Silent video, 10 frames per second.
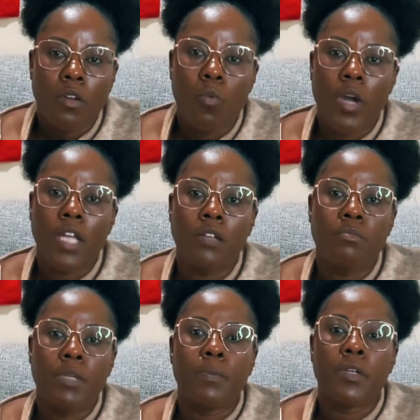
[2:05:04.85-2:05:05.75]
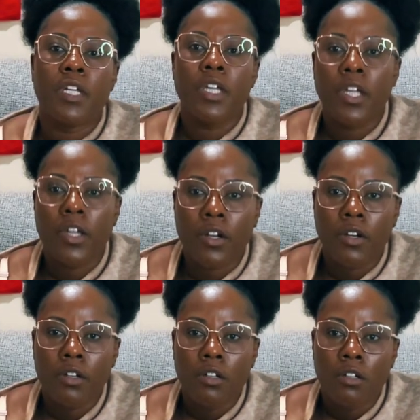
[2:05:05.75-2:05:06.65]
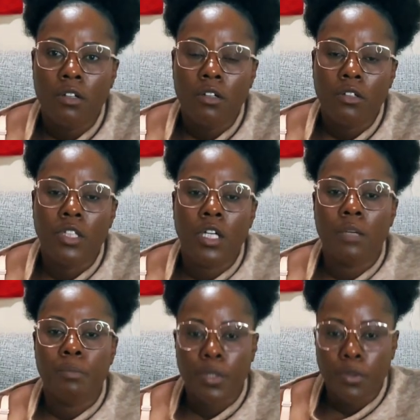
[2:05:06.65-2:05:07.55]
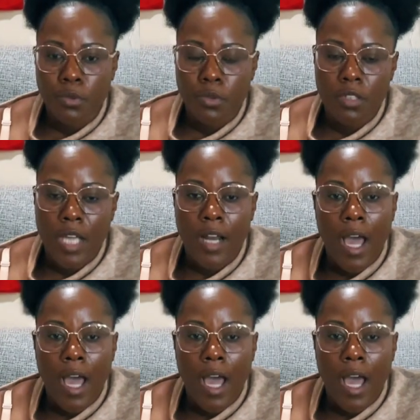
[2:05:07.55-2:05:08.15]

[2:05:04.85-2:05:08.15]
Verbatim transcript: when people hear the abuse that